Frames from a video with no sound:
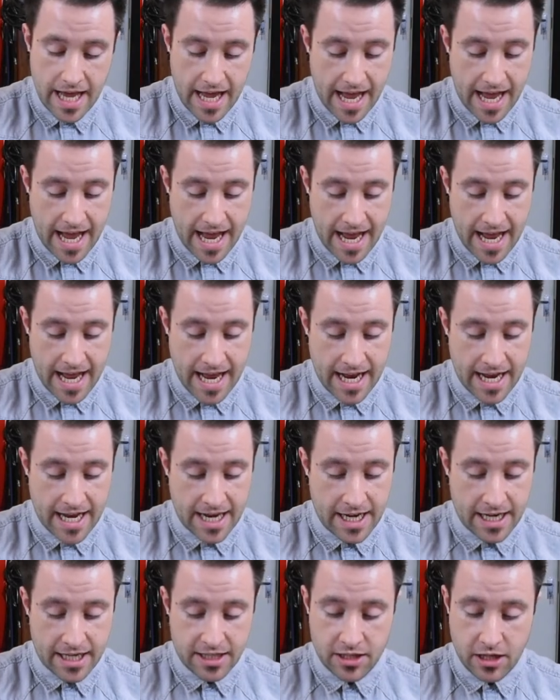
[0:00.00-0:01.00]

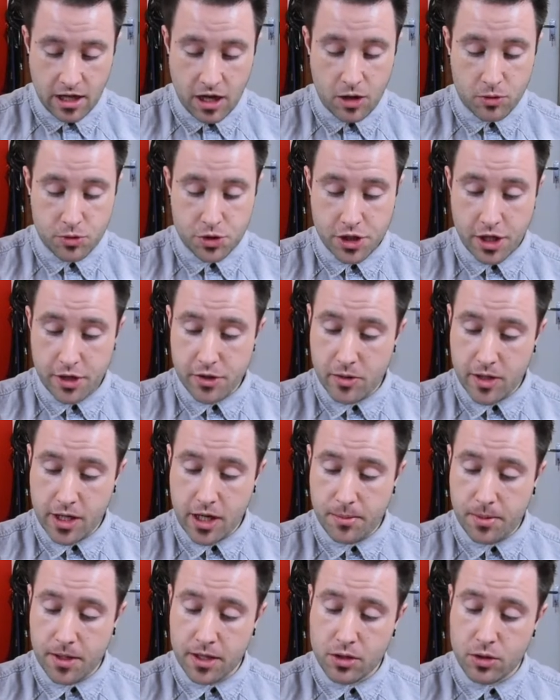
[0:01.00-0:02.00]
And I'll show you a
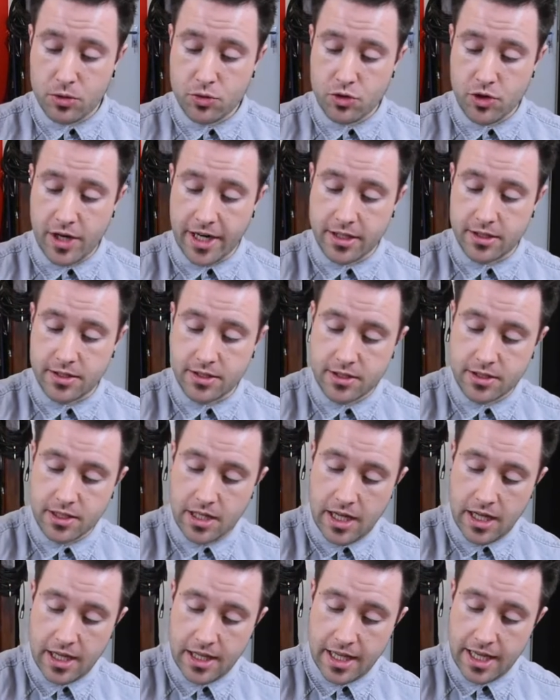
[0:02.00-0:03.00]
couple of cool tricks
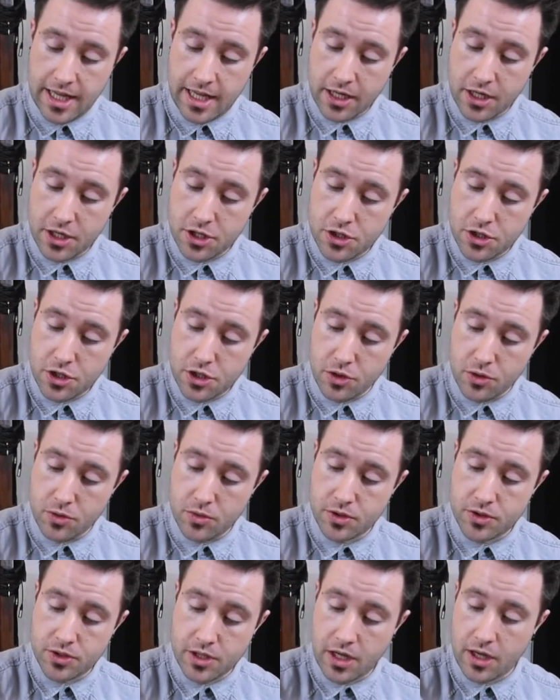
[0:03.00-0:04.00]
uh, that it can do.
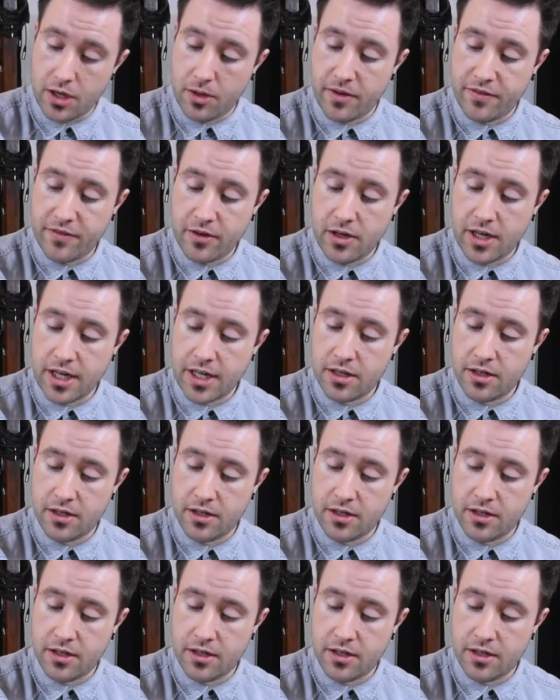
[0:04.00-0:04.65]
So if I...